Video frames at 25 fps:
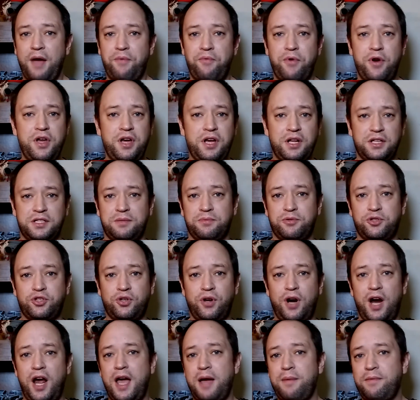where you can
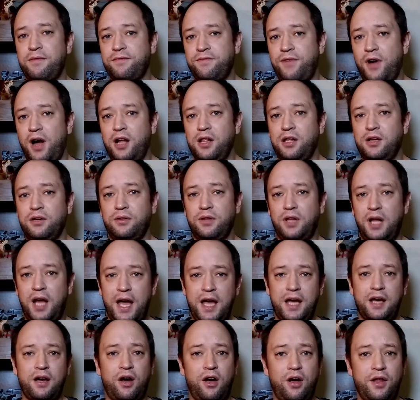subscribe, follow,
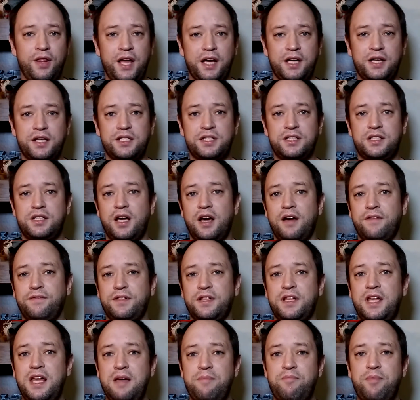like, all that good stuff
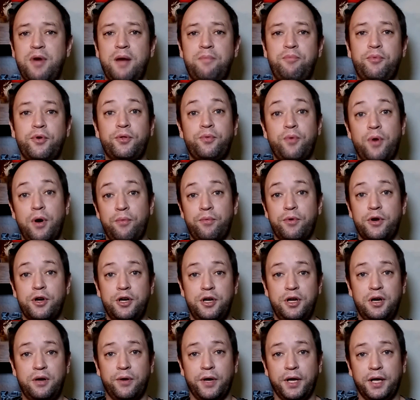to keep up with what we're
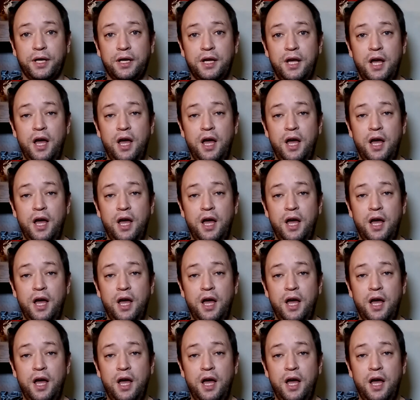doing.